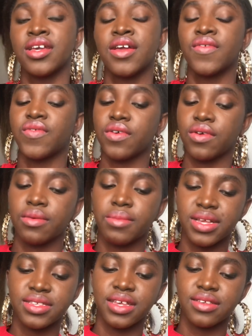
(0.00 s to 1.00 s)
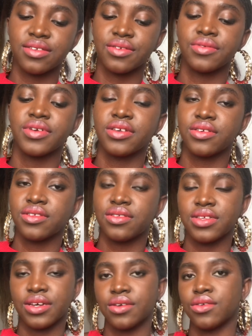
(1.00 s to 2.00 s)
For master's degree is
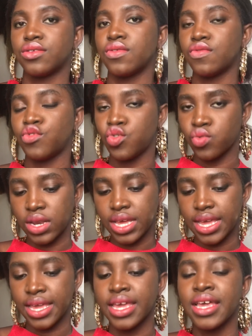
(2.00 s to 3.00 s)
2nd of July.